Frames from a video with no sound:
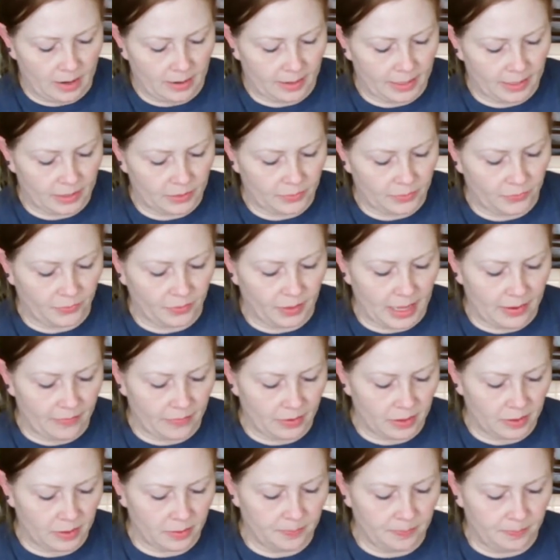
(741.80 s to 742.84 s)
gets
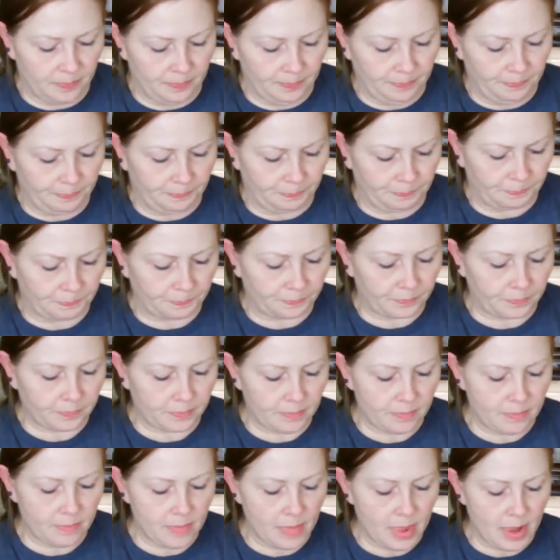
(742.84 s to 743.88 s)
flavored
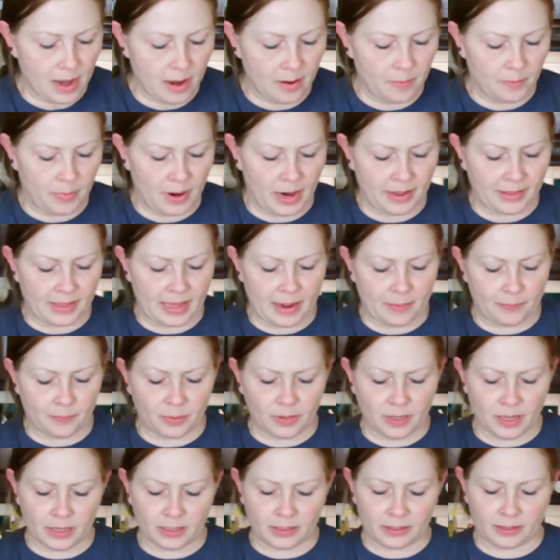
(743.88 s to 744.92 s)
by that.
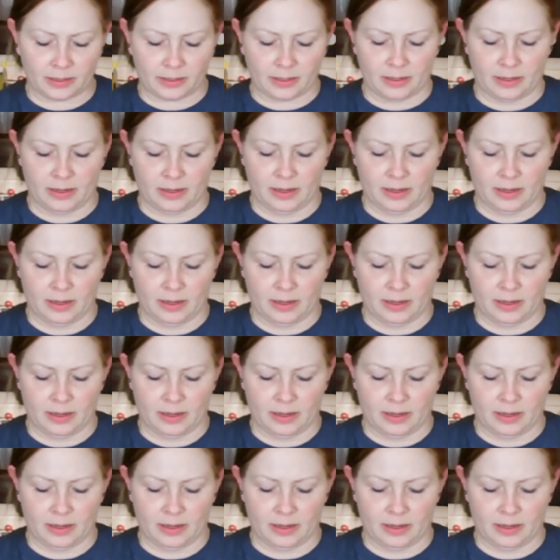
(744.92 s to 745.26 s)
Plus,